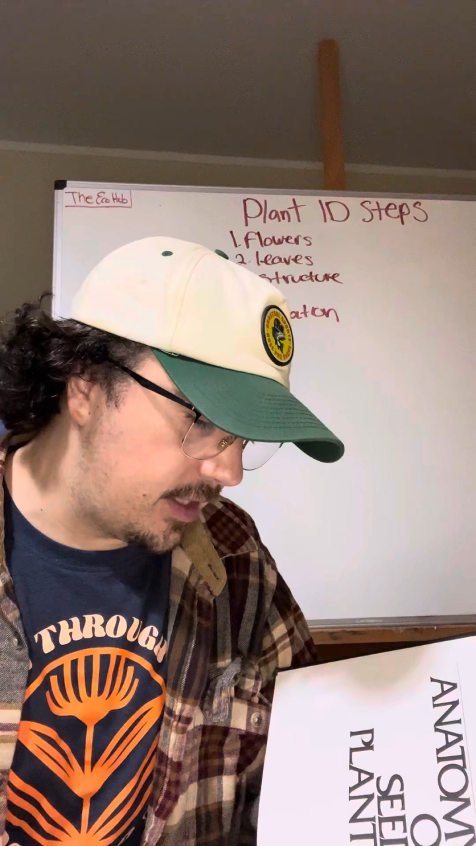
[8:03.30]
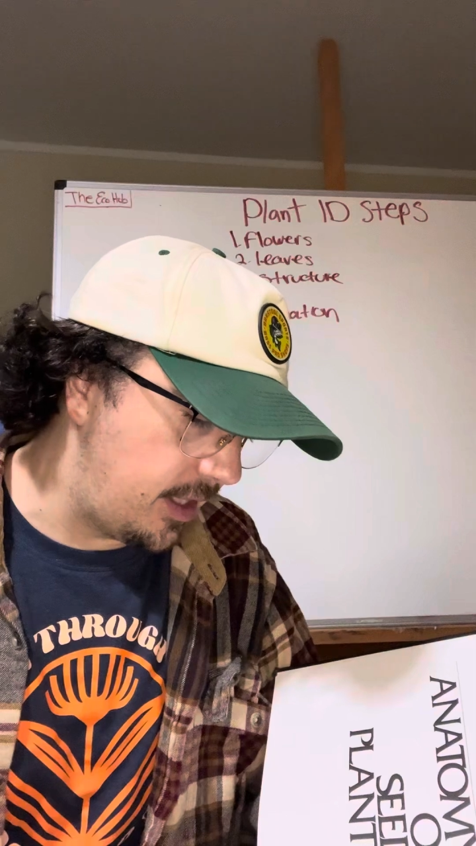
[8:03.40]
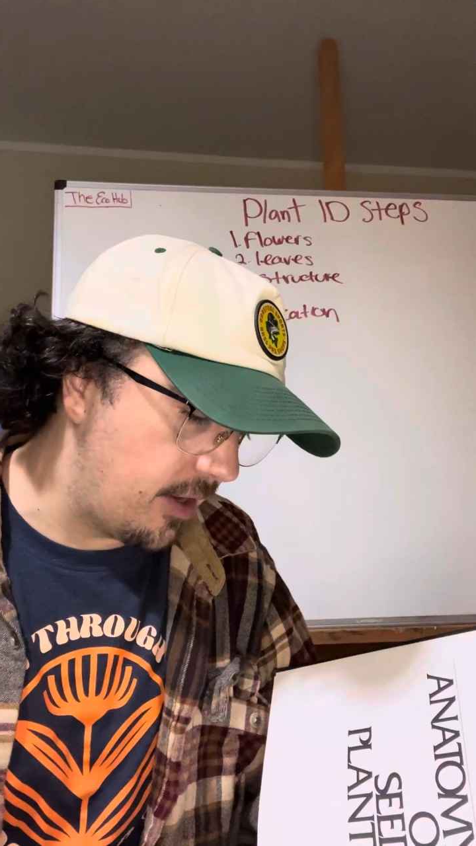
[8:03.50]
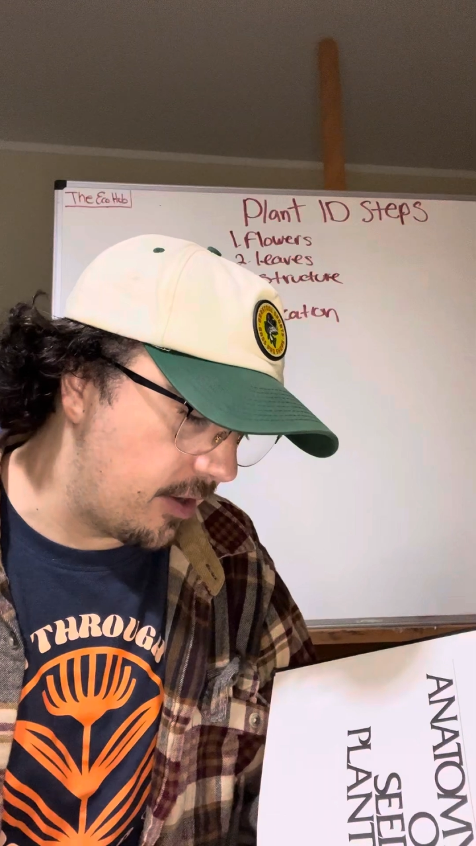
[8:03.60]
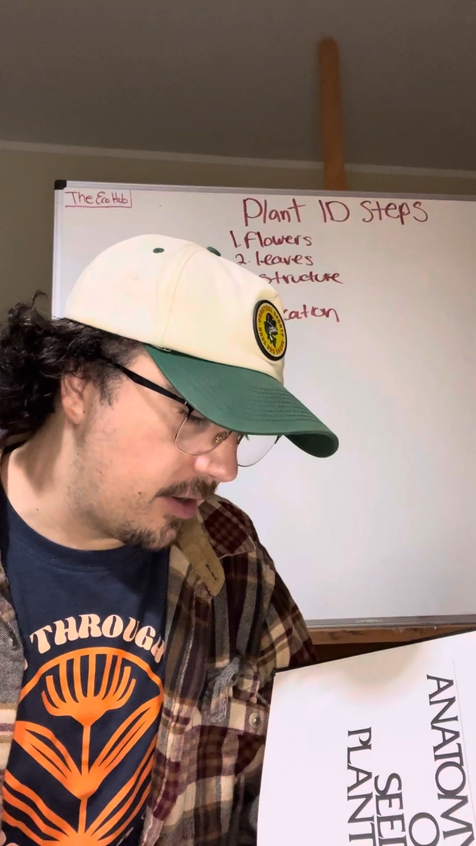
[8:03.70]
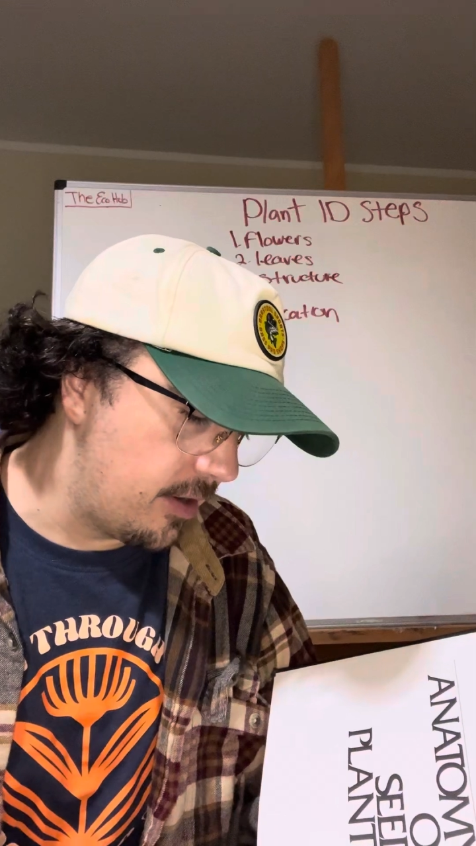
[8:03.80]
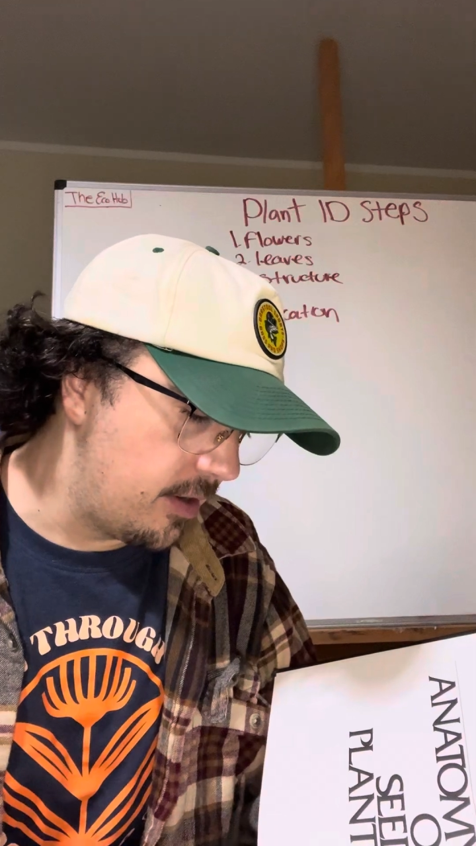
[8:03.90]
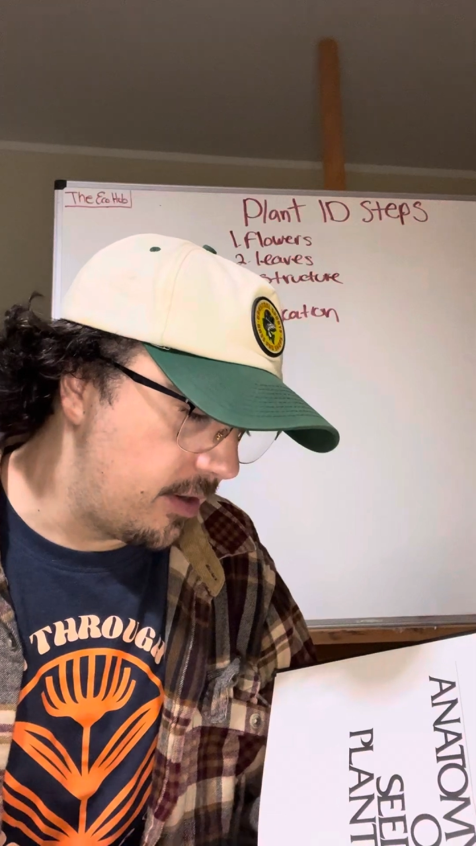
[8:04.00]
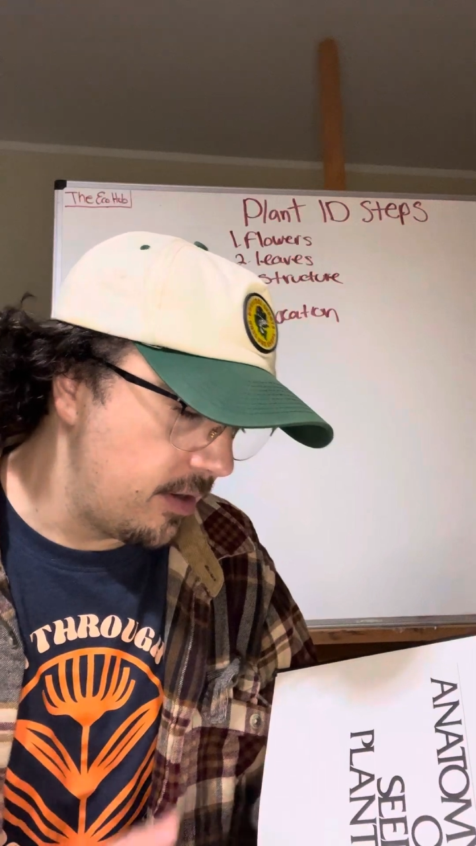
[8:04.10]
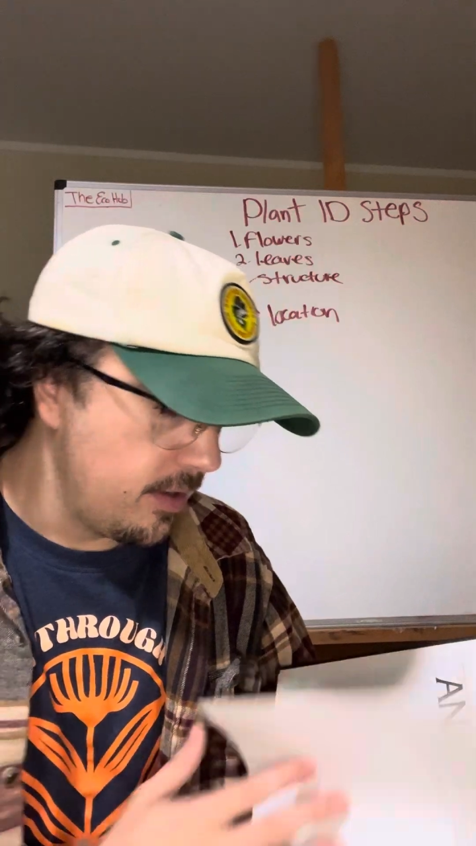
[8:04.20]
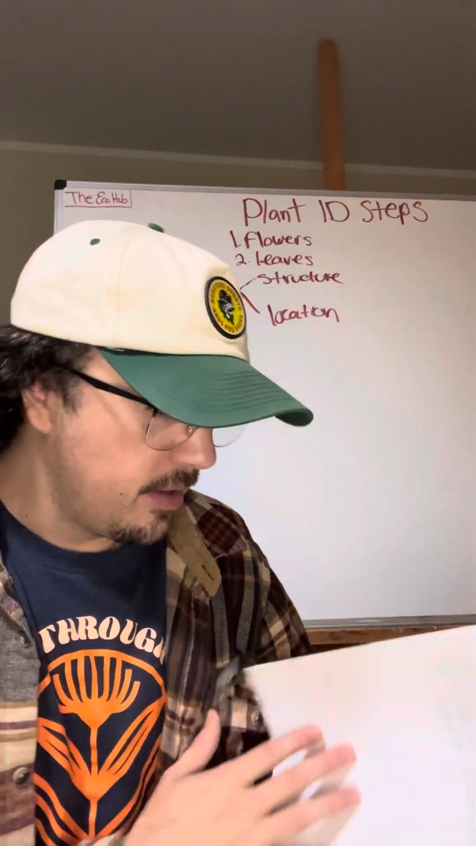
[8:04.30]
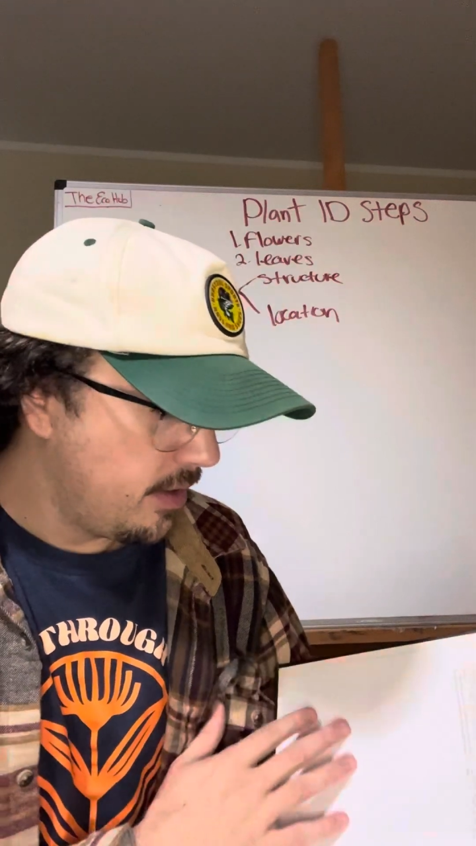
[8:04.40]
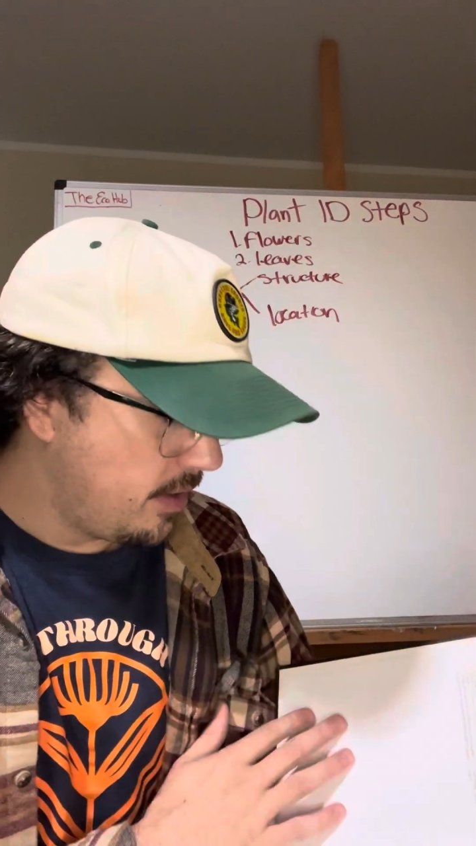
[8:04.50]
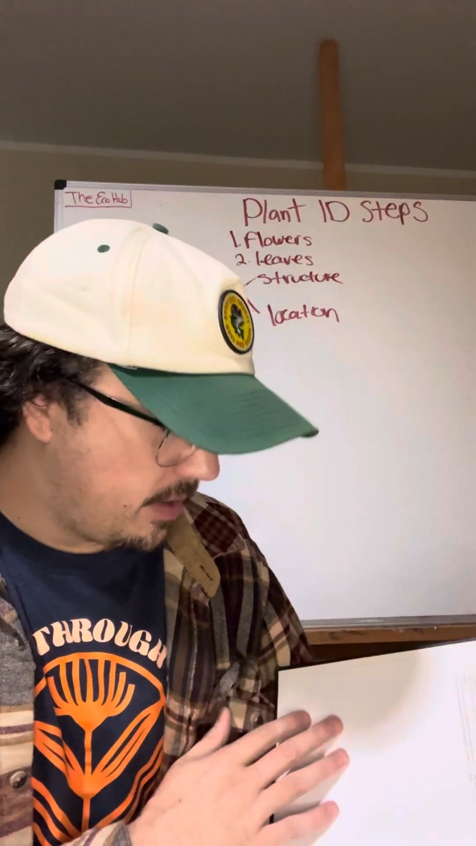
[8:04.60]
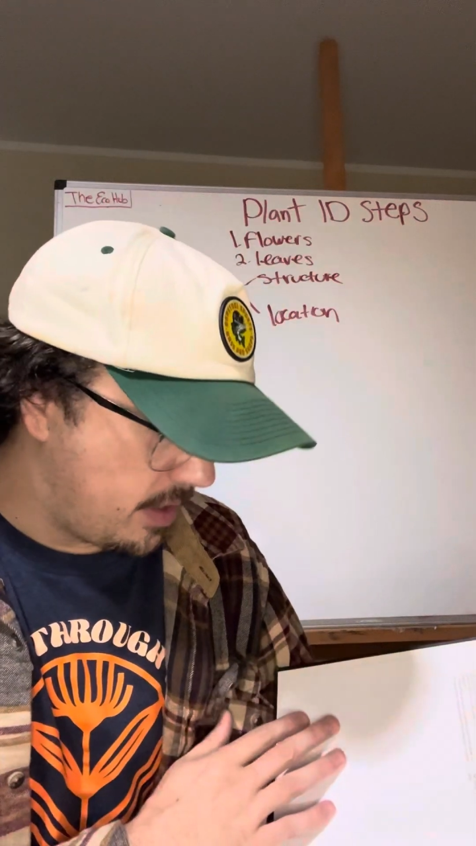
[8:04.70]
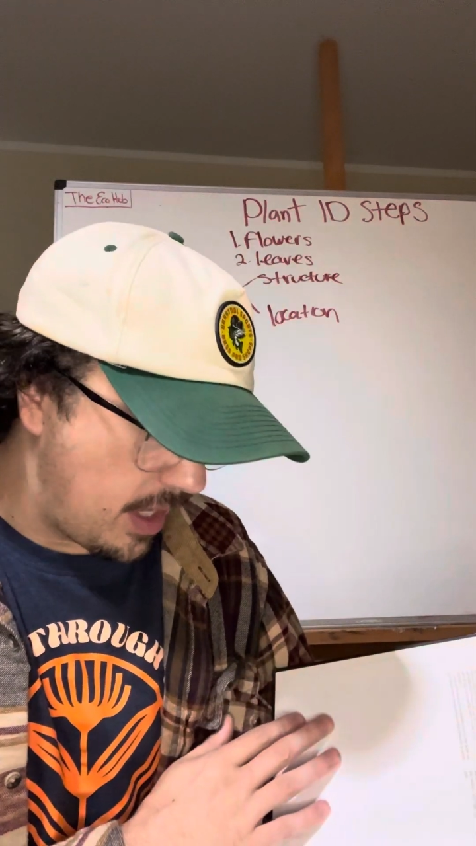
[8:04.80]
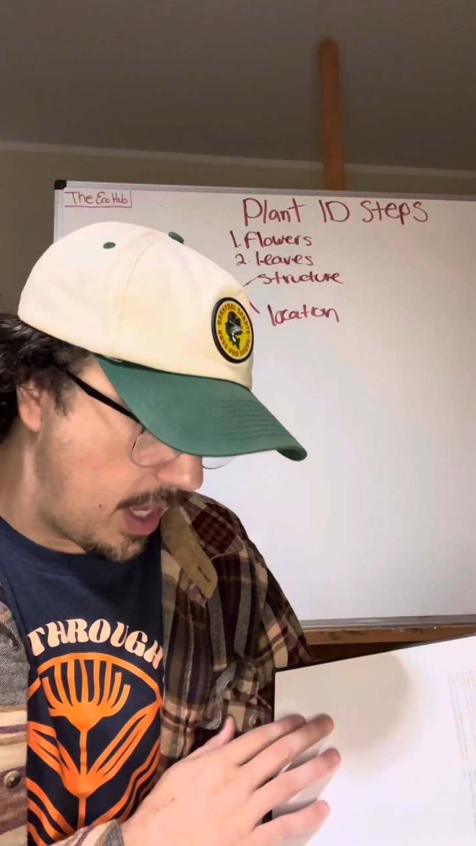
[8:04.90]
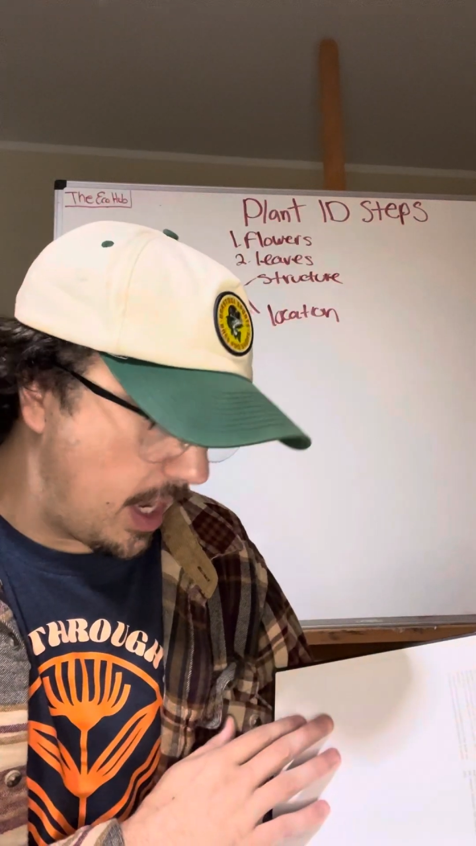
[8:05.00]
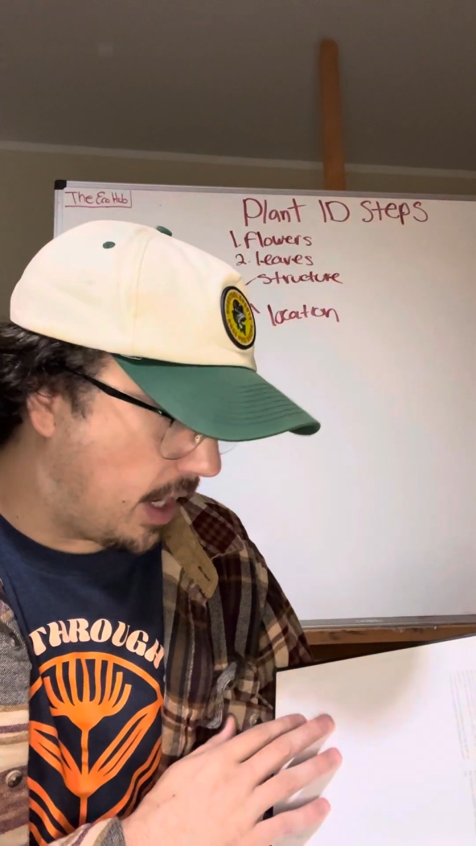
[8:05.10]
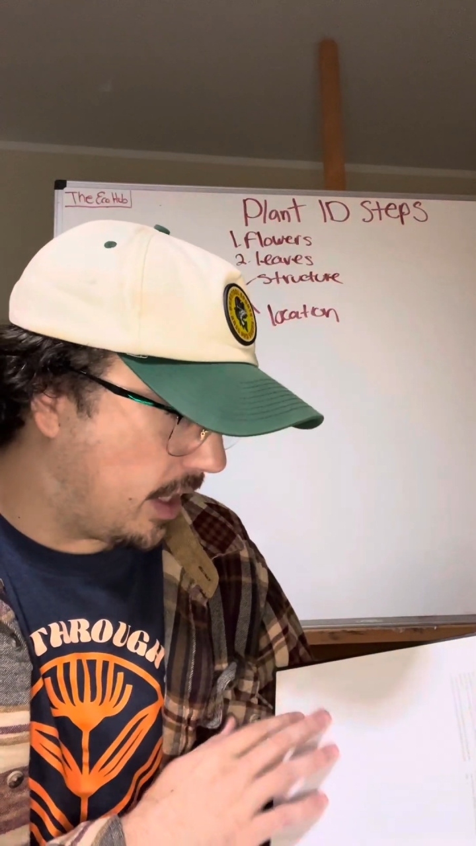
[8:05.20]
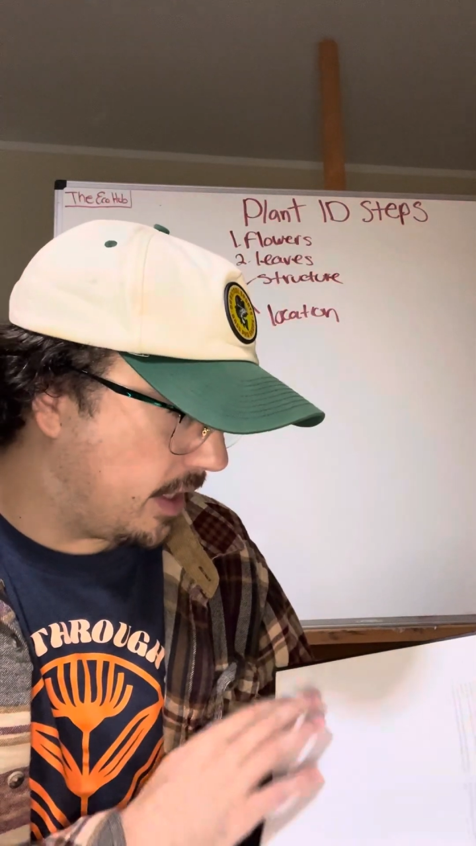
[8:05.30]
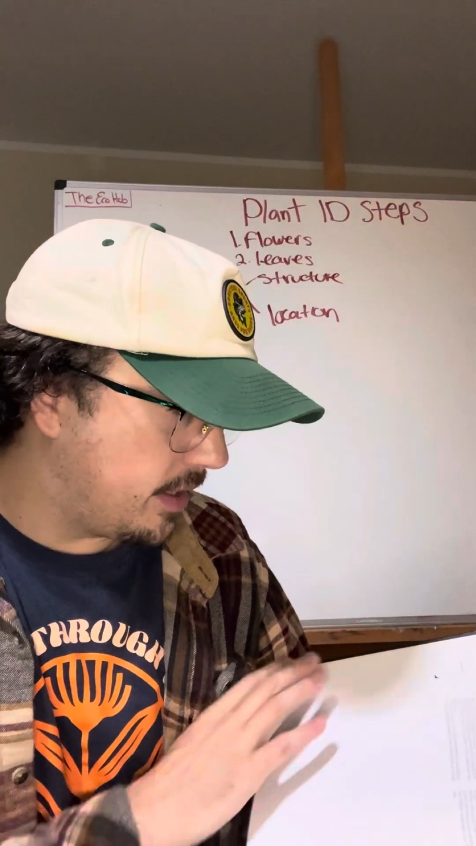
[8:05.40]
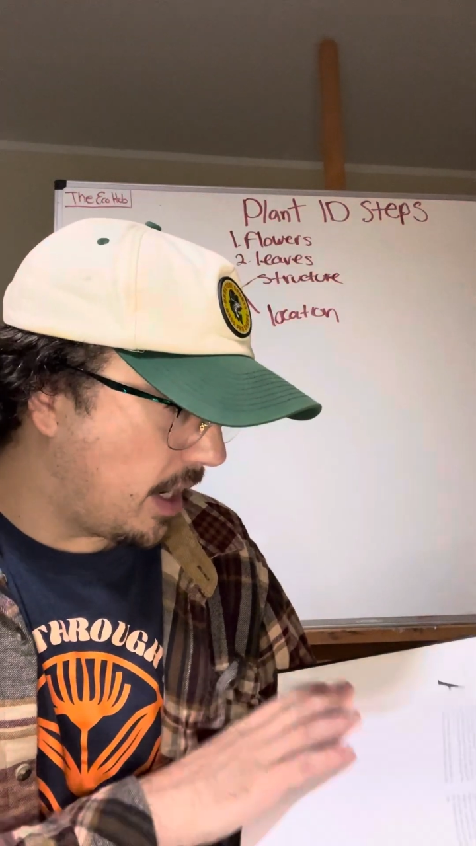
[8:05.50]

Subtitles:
year. And